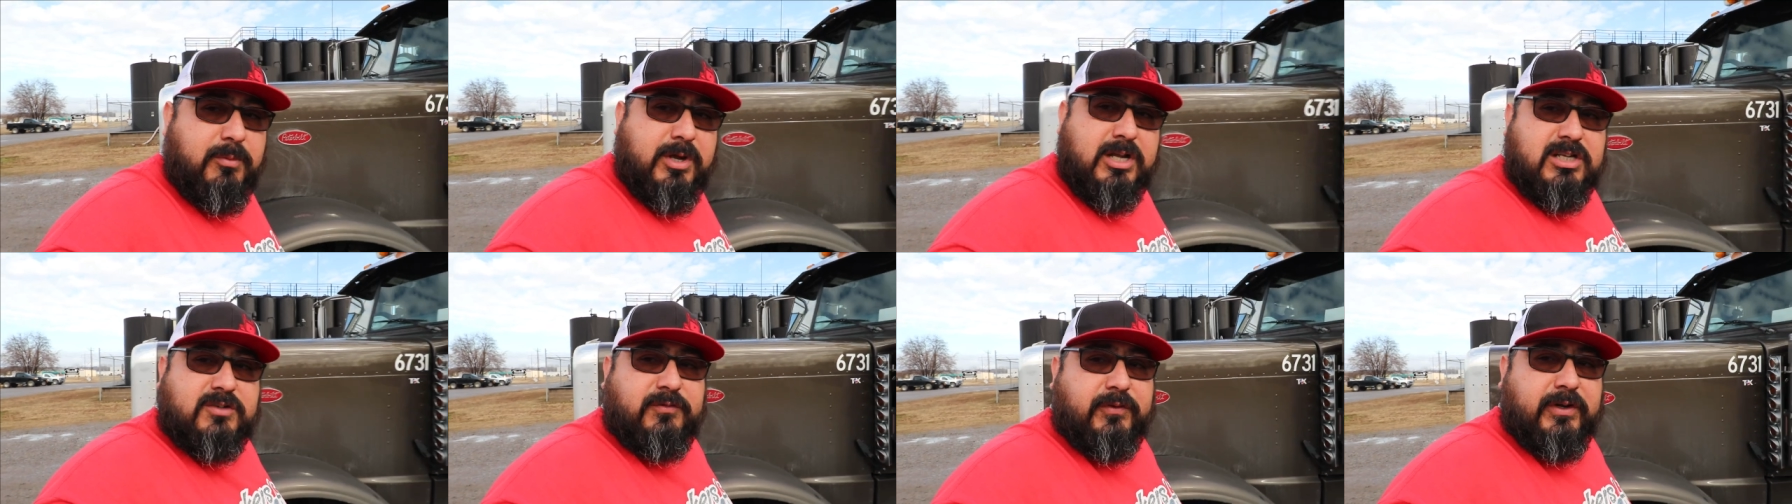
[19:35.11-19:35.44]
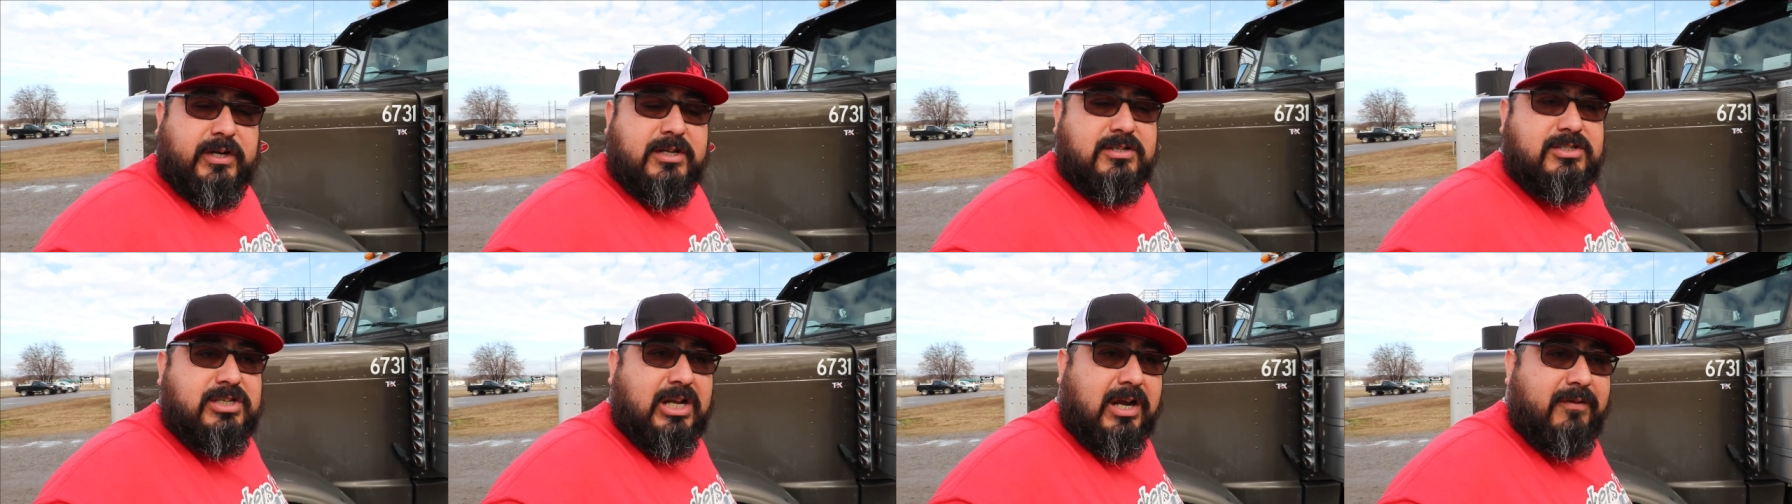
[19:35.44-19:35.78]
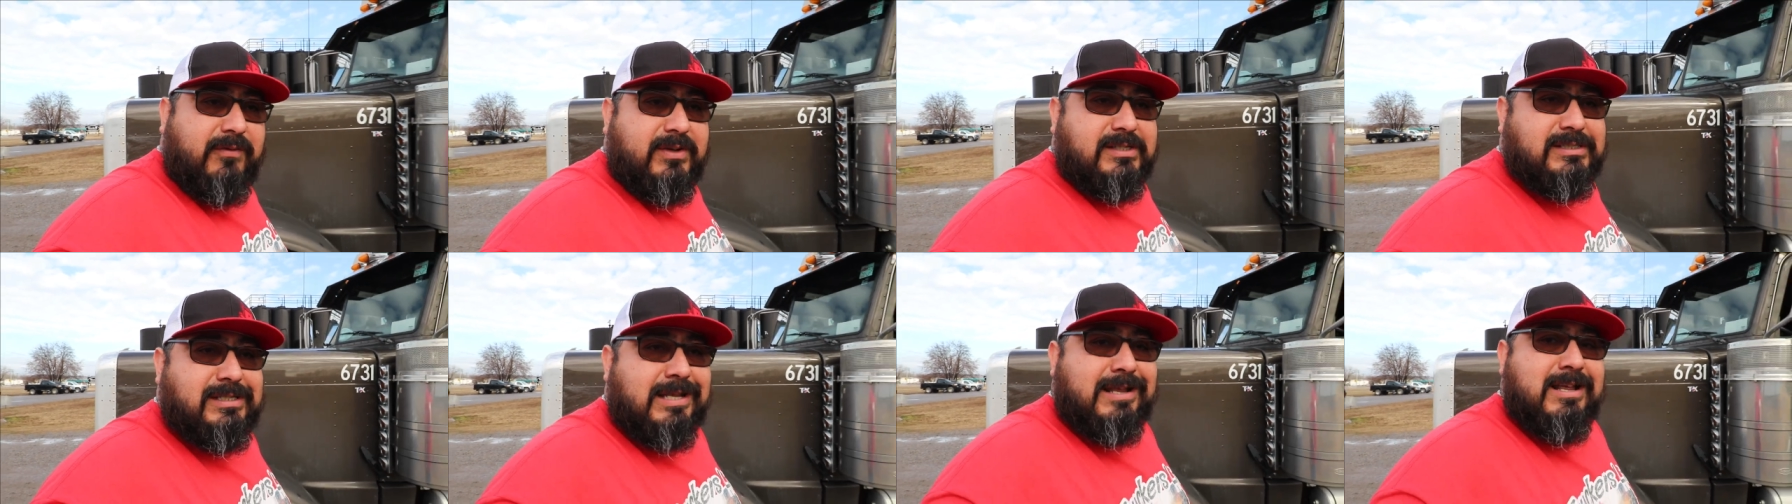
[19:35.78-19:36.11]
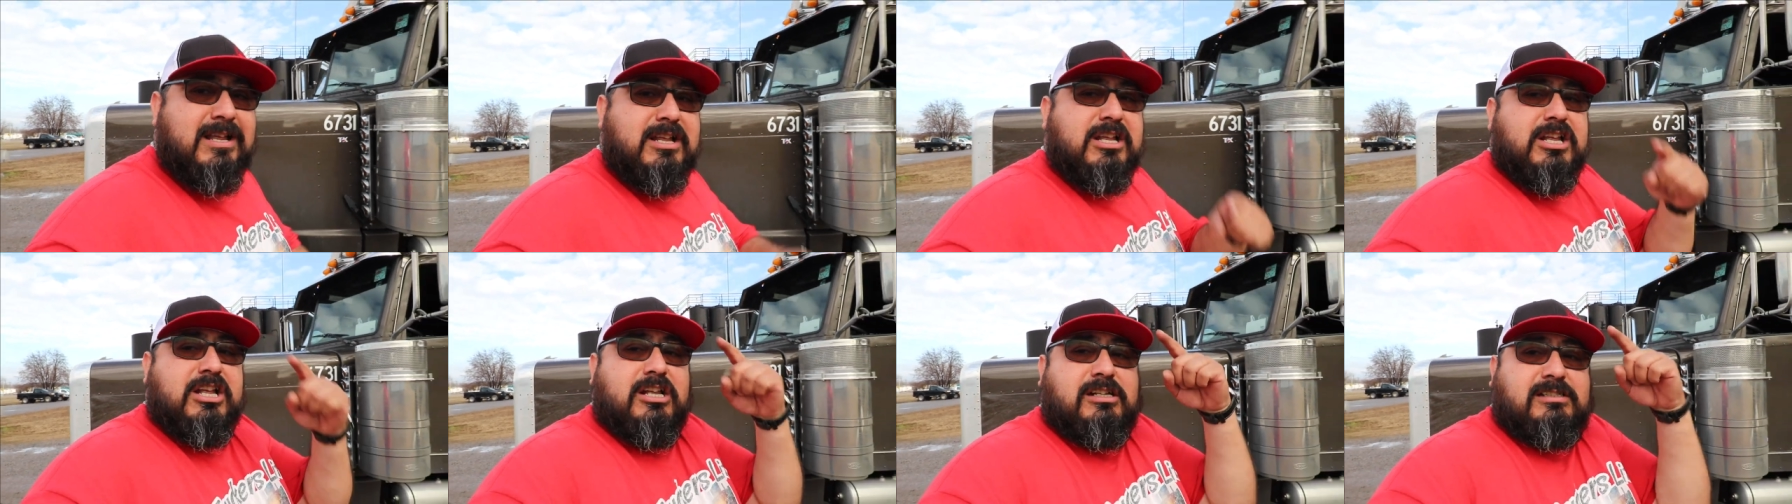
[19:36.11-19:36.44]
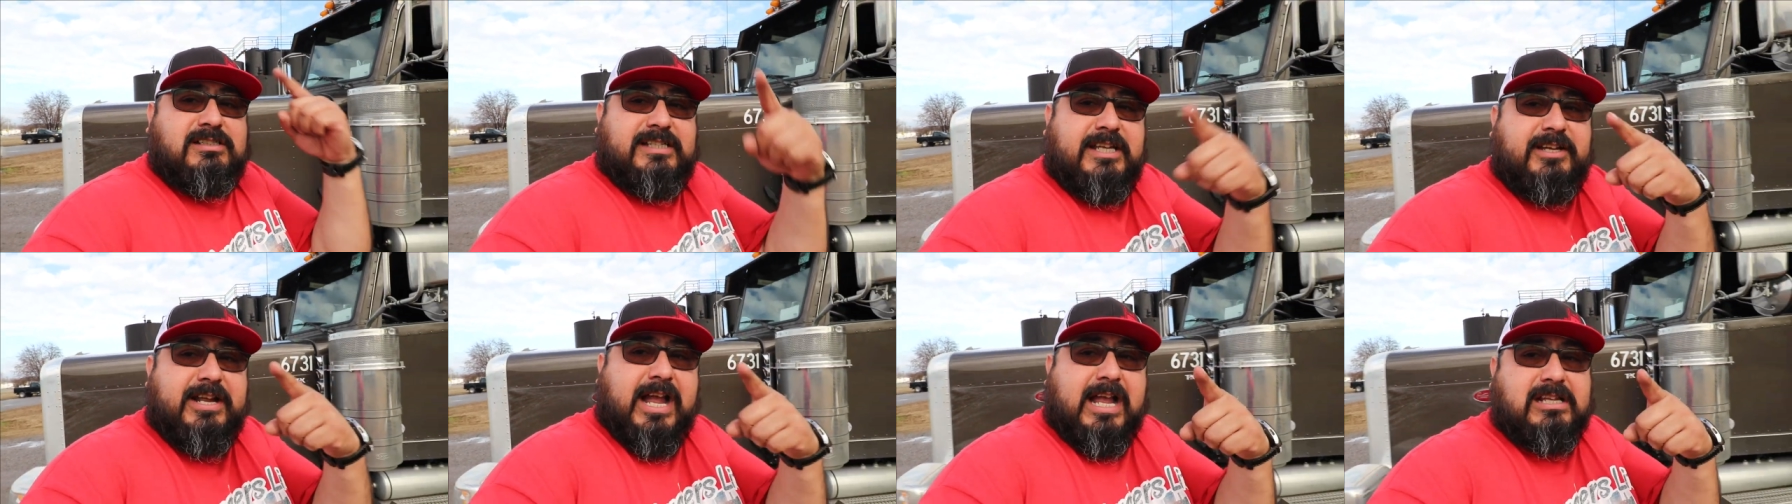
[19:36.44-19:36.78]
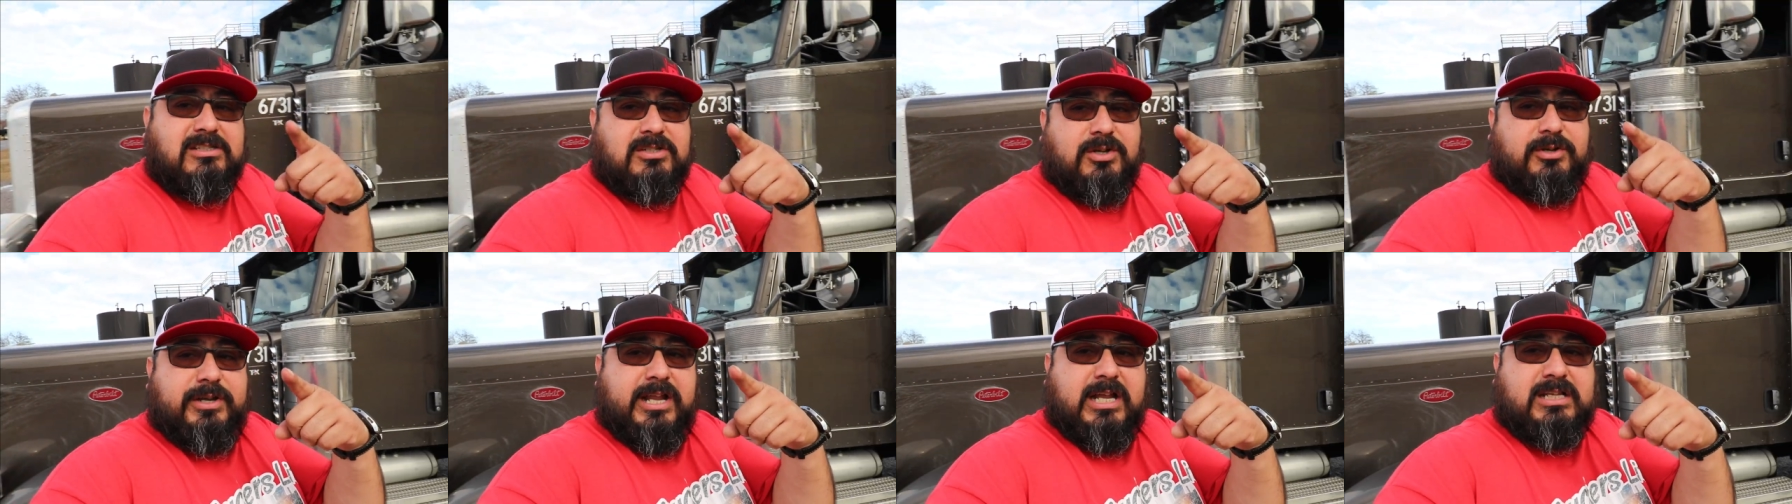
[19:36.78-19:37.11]
much for your service. See you
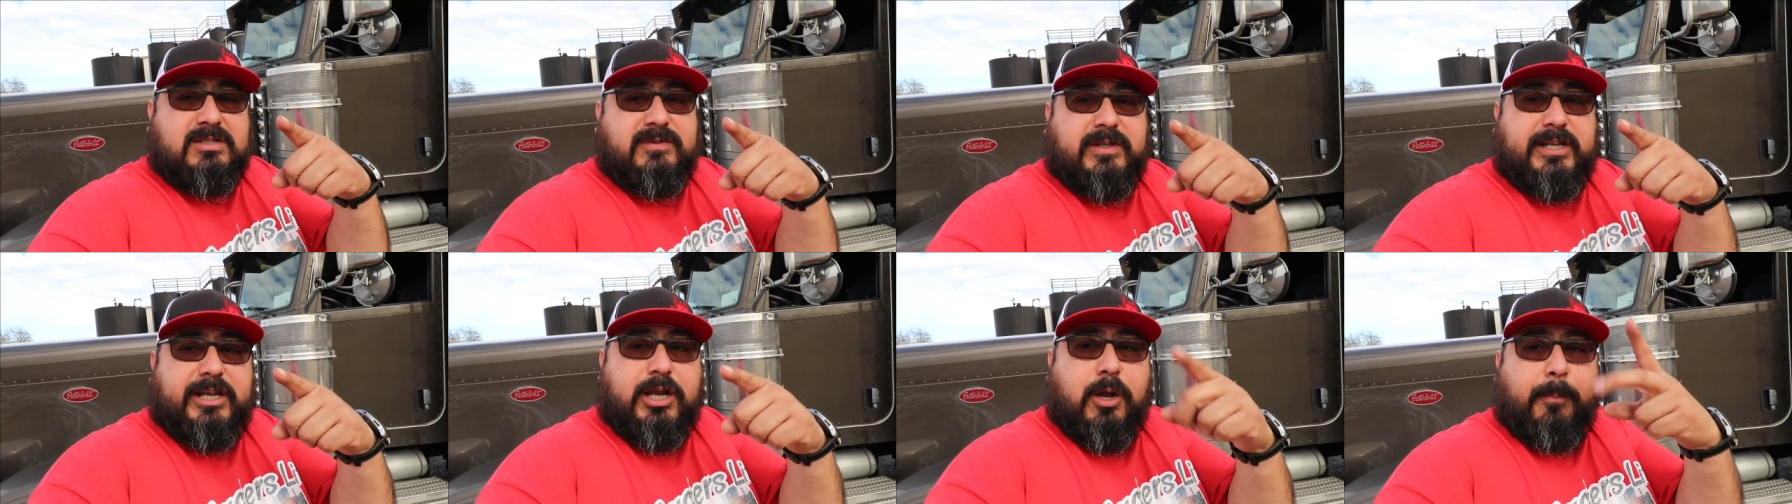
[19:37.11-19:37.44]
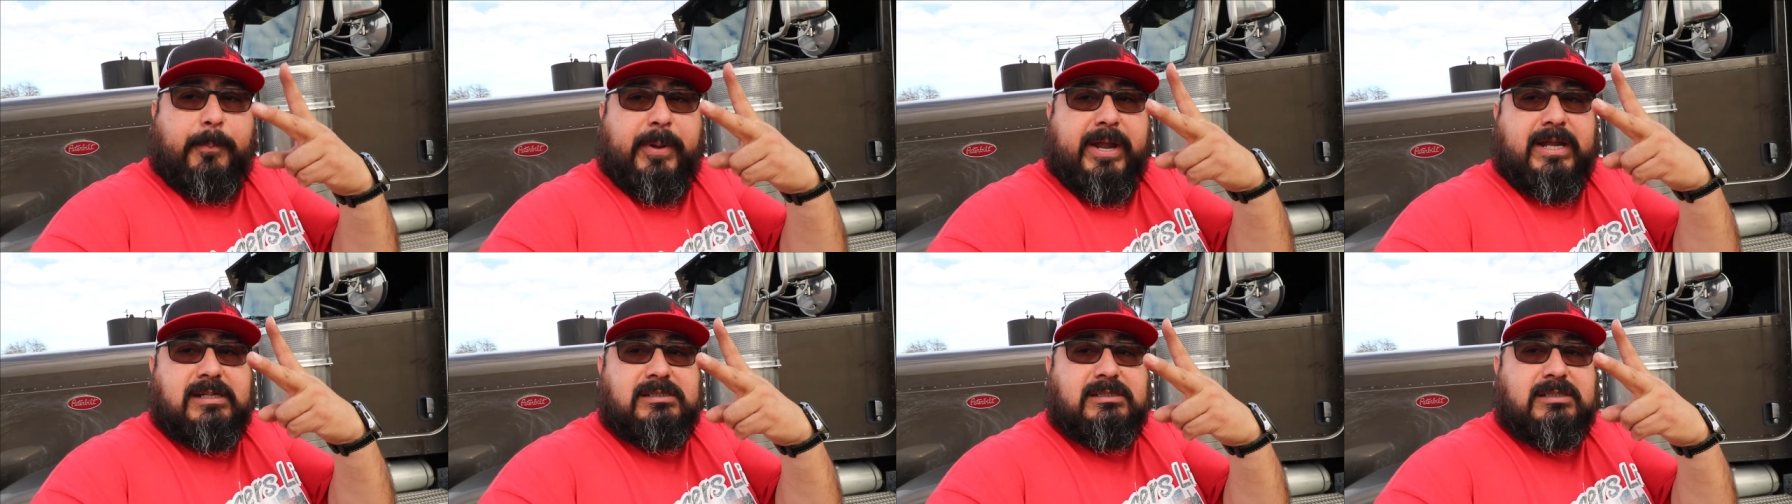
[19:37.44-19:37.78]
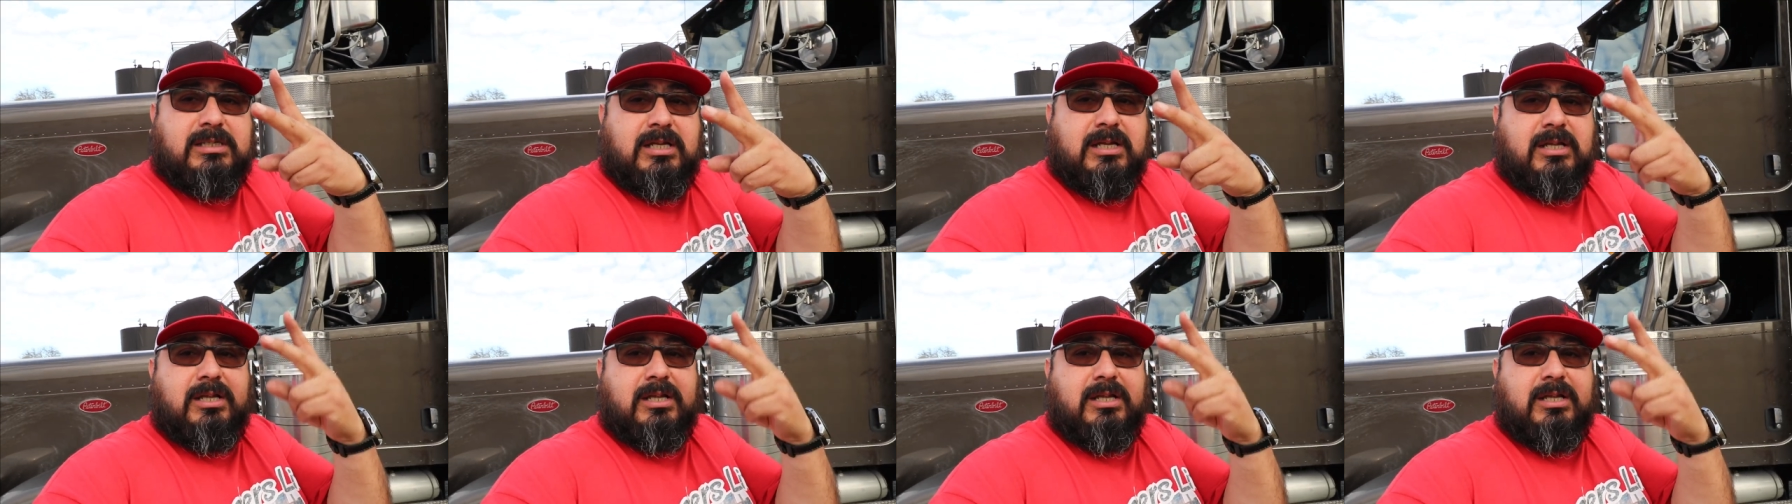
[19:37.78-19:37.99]
guys on the next video. Peace.